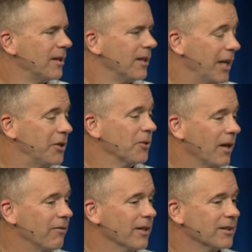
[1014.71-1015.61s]
I do
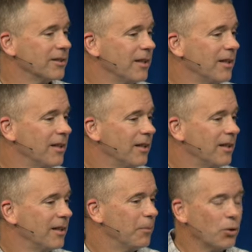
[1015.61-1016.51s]
love this.
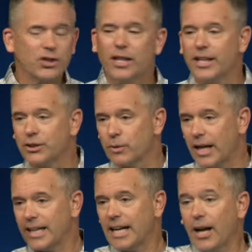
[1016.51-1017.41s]
Most Sundays when
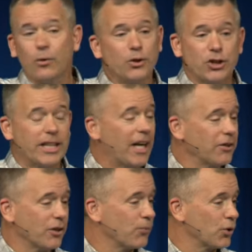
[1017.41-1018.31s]
I get, I don't usually get out
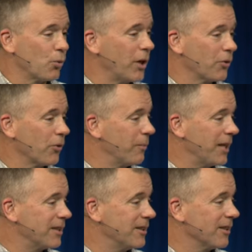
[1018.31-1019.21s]
there for 20 or 30
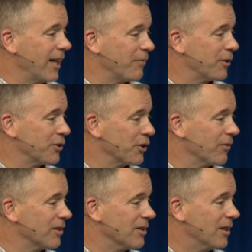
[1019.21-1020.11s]
minutes until after the
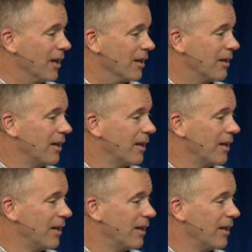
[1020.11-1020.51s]
service is done.